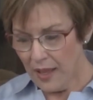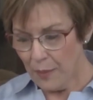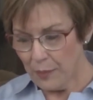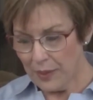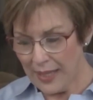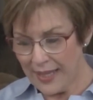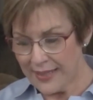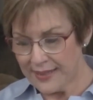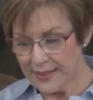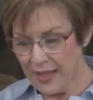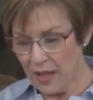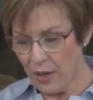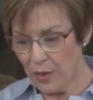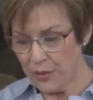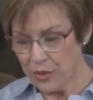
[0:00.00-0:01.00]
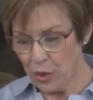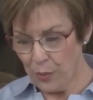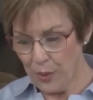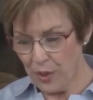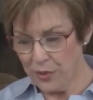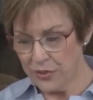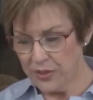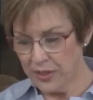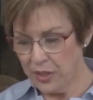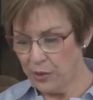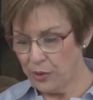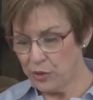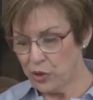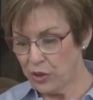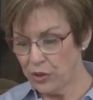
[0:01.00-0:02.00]
Bless those who
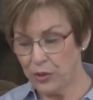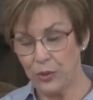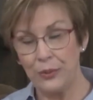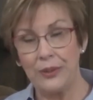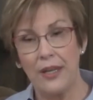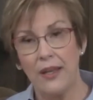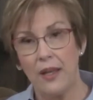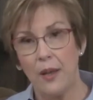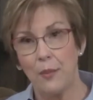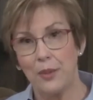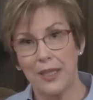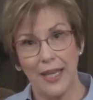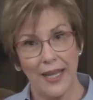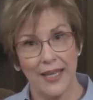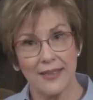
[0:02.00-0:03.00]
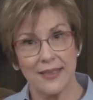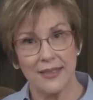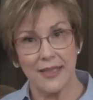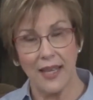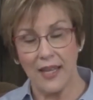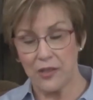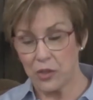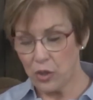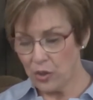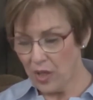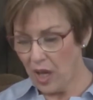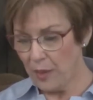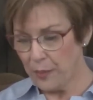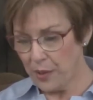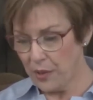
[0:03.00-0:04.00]
persecute you, bless and do
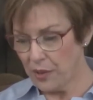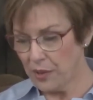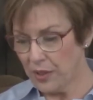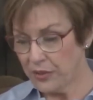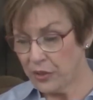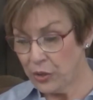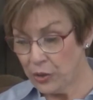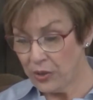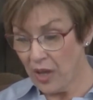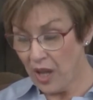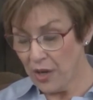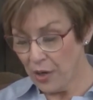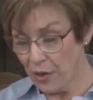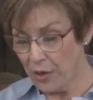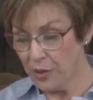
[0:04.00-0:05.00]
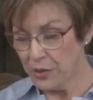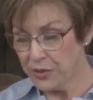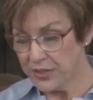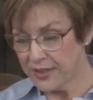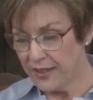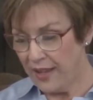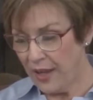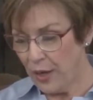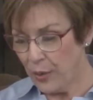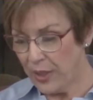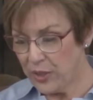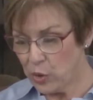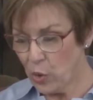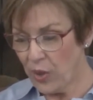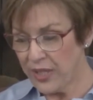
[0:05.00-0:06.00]
not, do not curse.
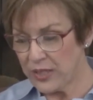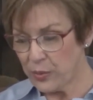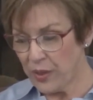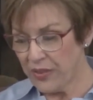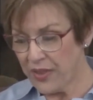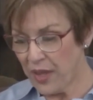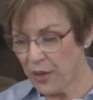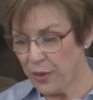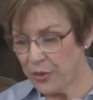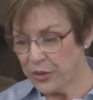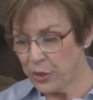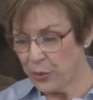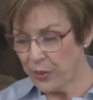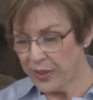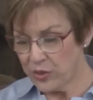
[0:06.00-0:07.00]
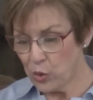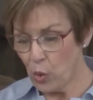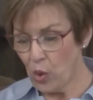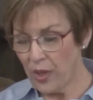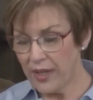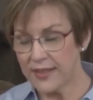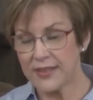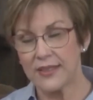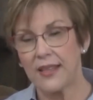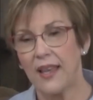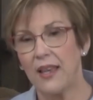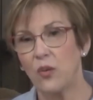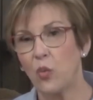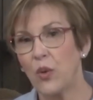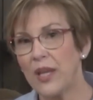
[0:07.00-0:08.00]
Rejoice with those who rejoice,
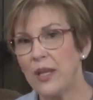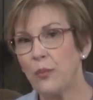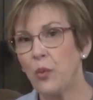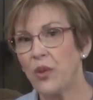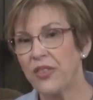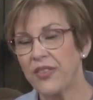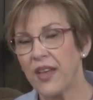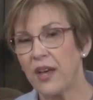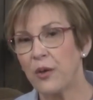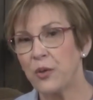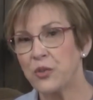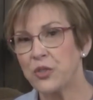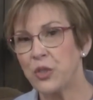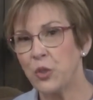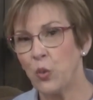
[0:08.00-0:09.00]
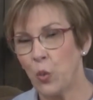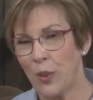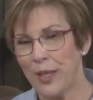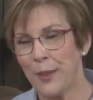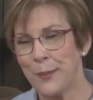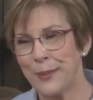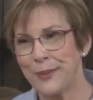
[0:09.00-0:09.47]
and weep with those who weep.